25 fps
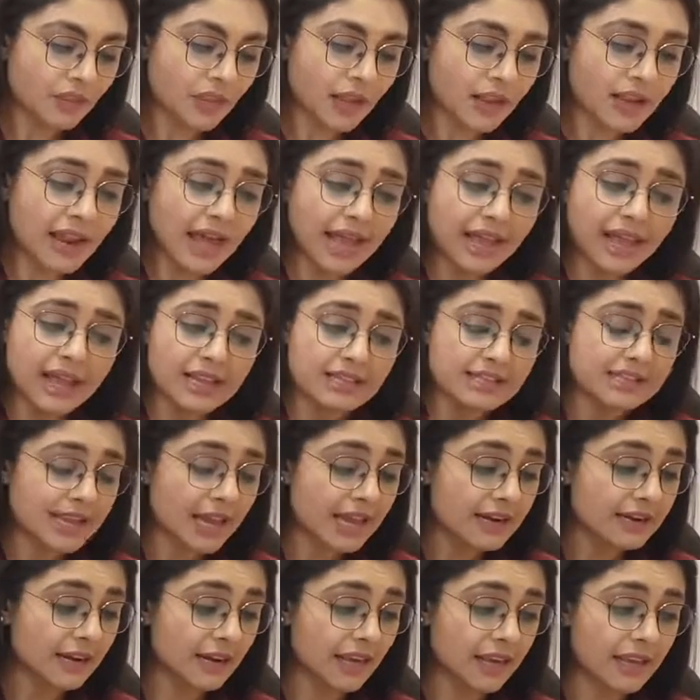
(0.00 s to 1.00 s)
Like I
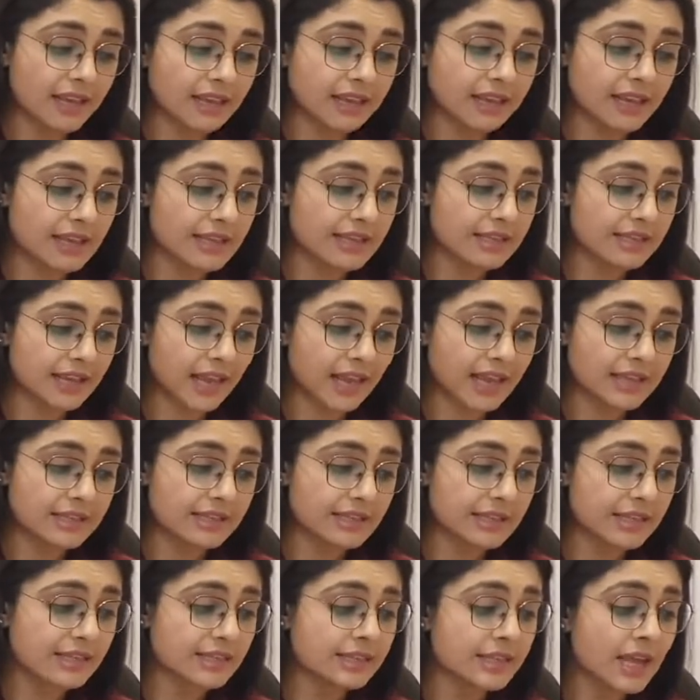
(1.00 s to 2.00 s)
said, in these
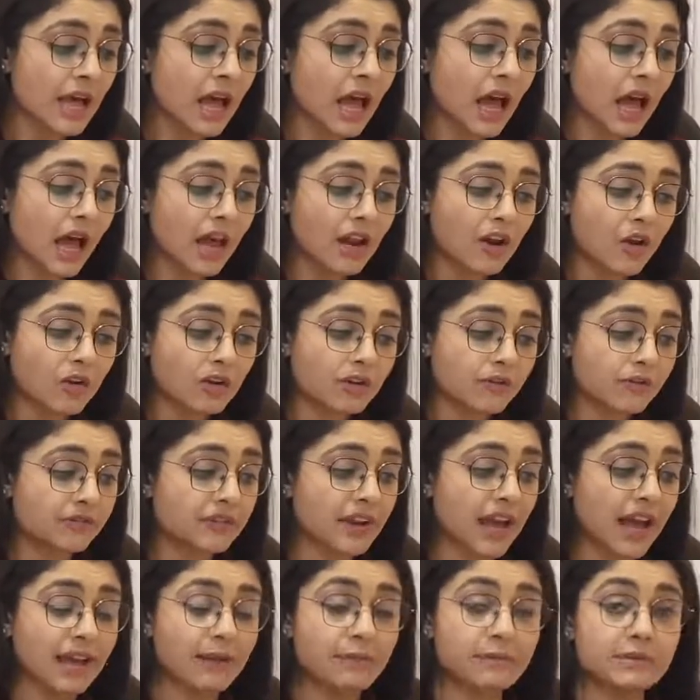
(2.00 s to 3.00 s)
cases, a lot of
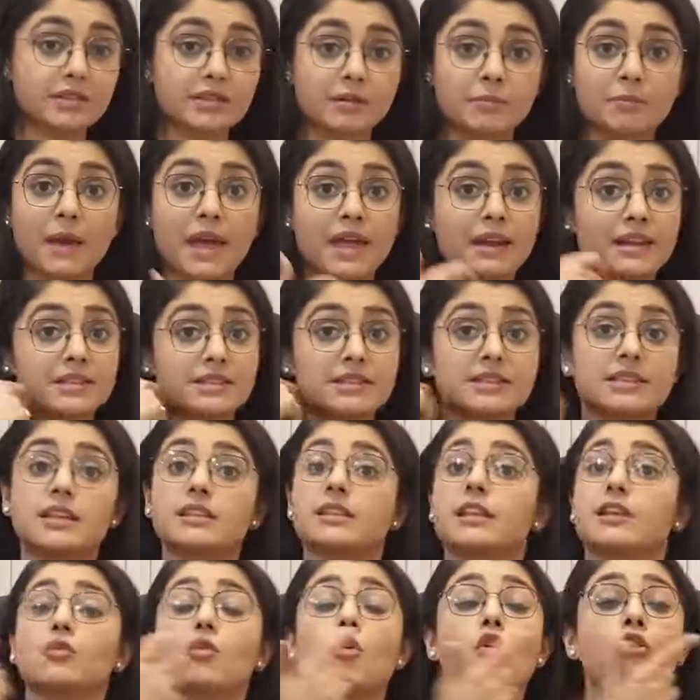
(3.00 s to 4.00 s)
times parents
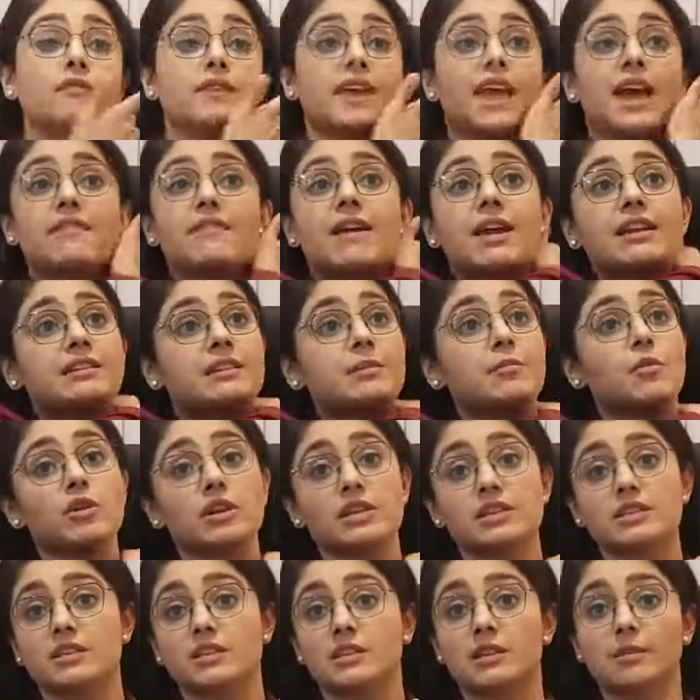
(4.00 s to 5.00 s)
think that, oh, we have
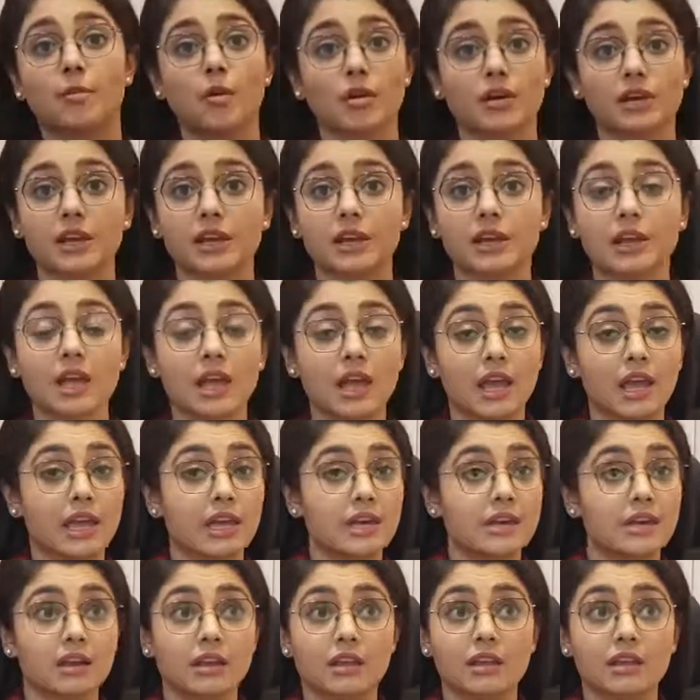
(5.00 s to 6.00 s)
antibodies in the body,
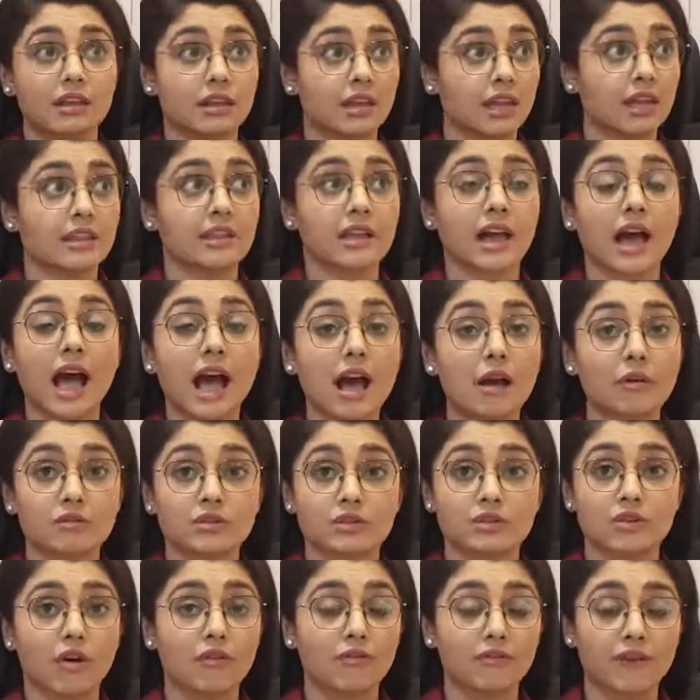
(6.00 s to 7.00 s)
in the
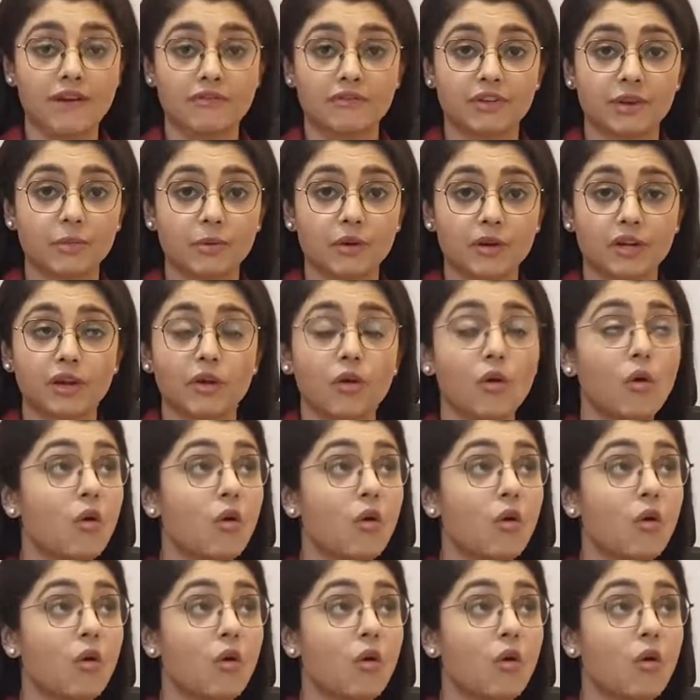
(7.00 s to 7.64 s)
house of everybody.